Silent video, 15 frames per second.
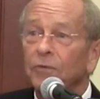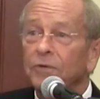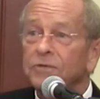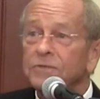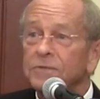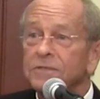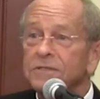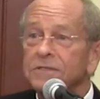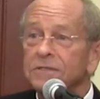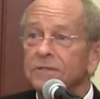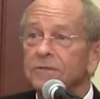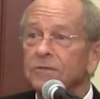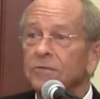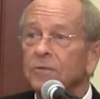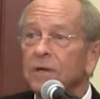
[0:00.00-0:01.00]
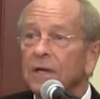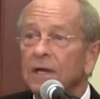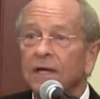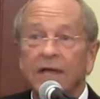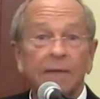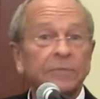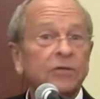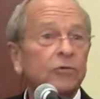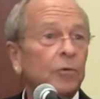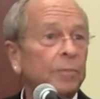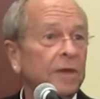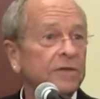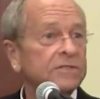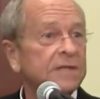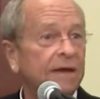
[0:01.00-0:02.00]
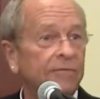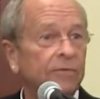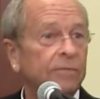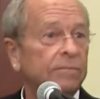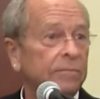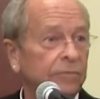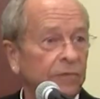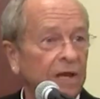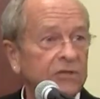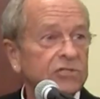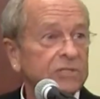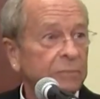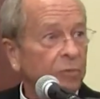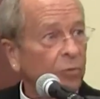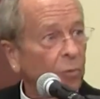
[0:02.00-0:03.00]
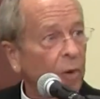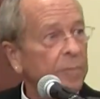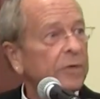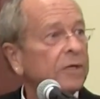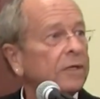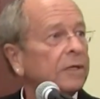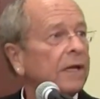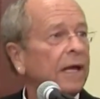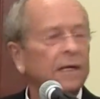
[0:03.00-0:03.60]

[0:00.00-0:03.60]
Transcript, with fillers: which was to get me to a place to have a relationship with a woman.